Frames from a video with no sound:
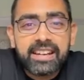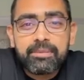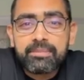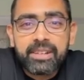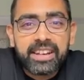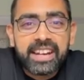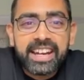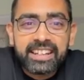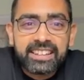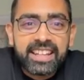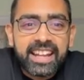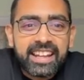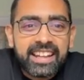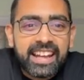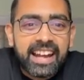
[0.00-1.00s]
a great
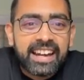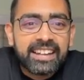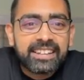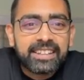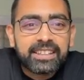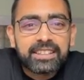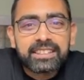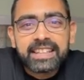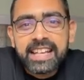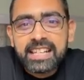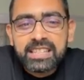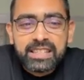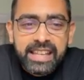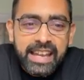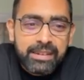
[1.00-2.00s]
thing, and
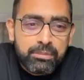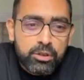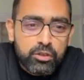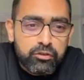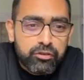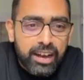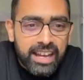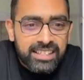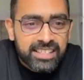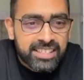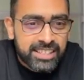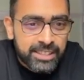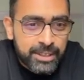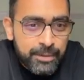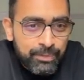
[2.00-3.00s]
things can move
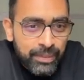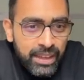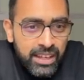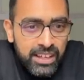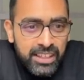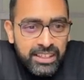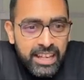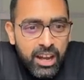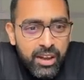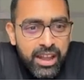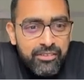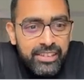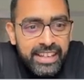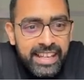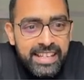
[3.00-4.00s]
faster. Now,
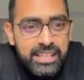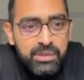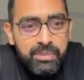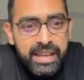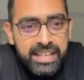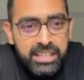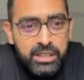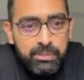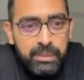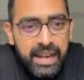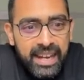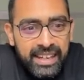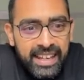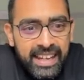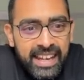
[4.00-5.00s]
evidence-based
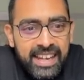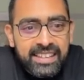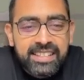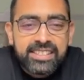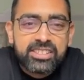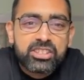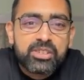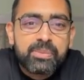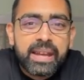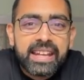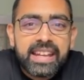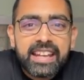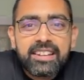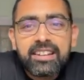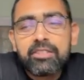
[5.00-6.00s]
planning and
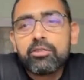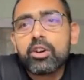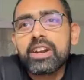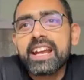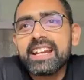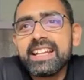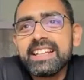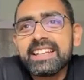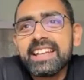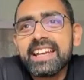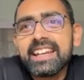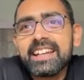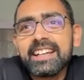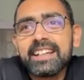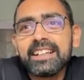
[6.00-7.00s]
decision-making. For
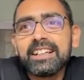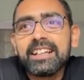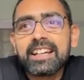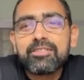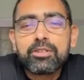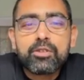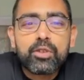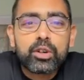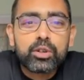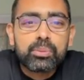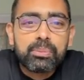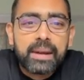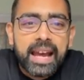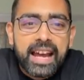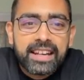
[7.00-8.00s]
anything, if you want to
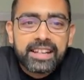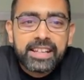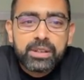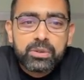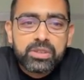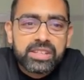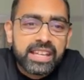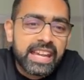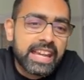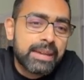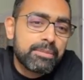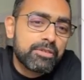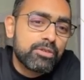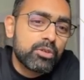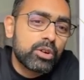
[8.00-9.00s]
plan a new
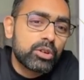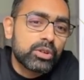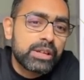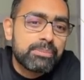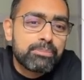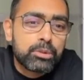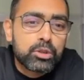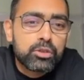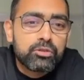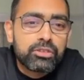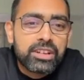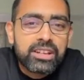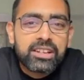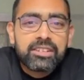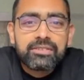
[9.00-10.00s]
scheme, if you want to
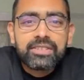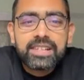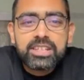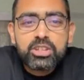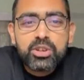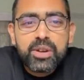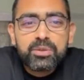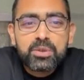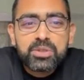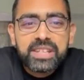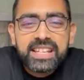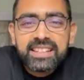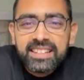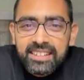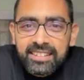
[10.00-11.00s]
improve, first you have to
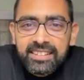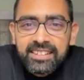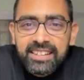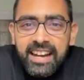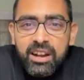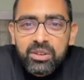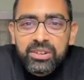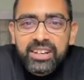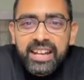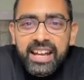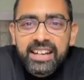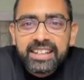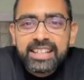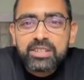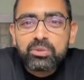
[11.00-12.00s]
see the ground
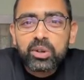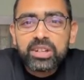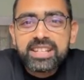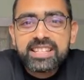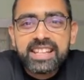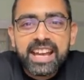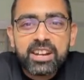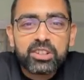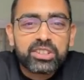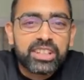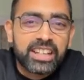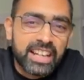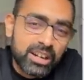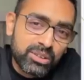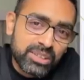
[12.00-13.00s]
realities, what is there on the
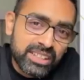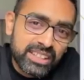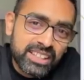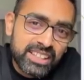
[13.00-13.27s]
ground.